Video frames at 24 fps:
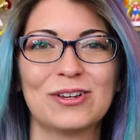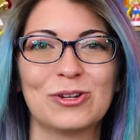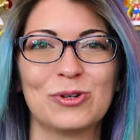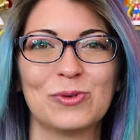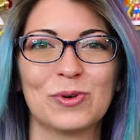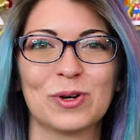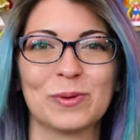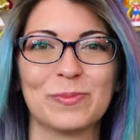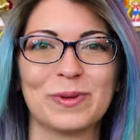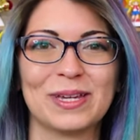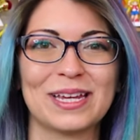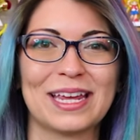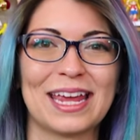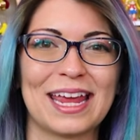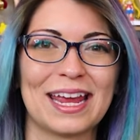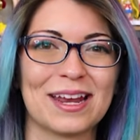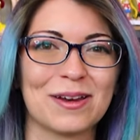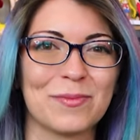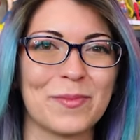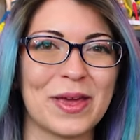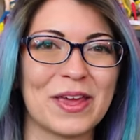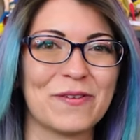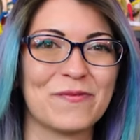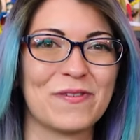who are big
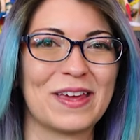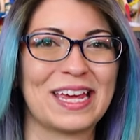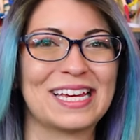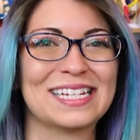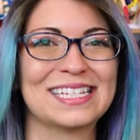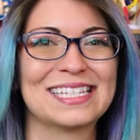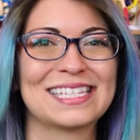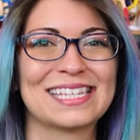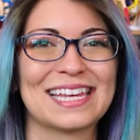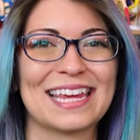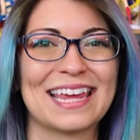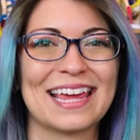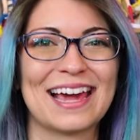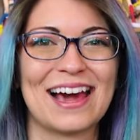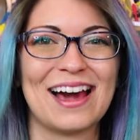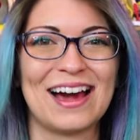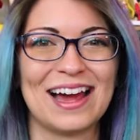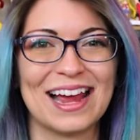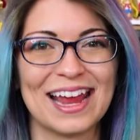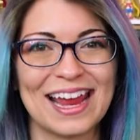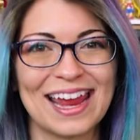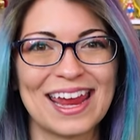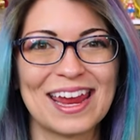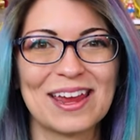anime fans like
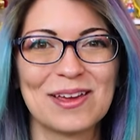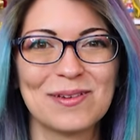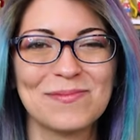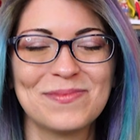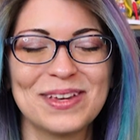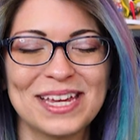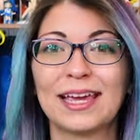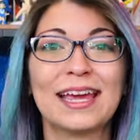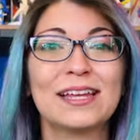I am.